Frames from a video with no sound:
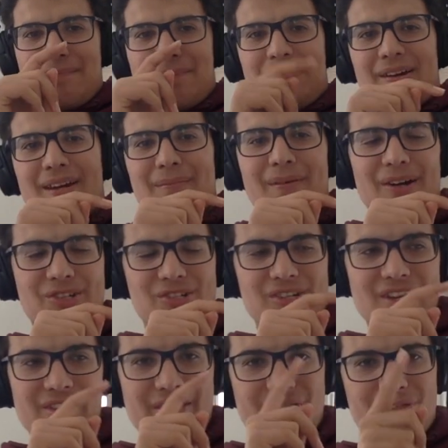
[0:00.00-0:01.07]
pretty
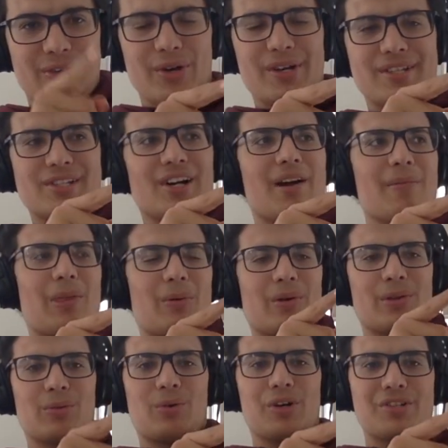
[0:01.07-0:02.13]
much the third time they were
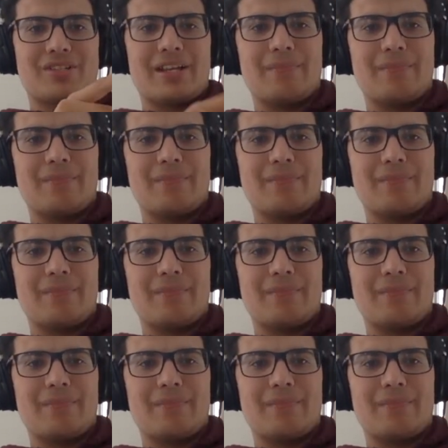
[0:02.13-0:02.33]
in the wash,